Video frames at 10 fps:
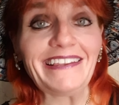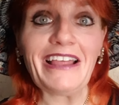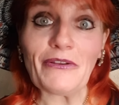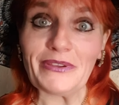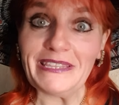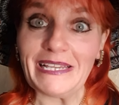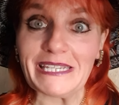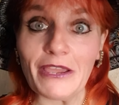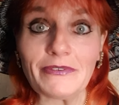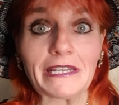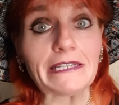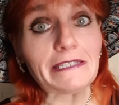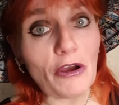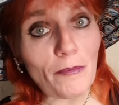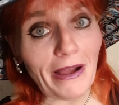Not realizing it was going to
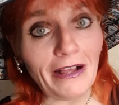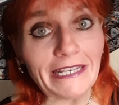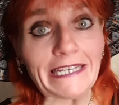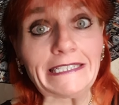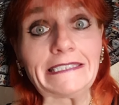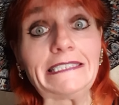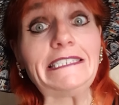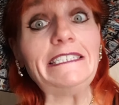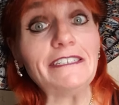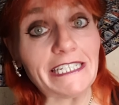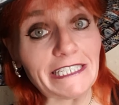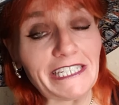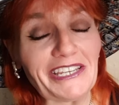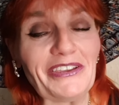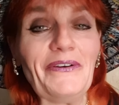snowball and still
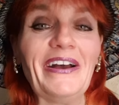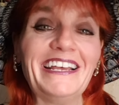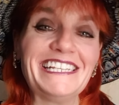continue.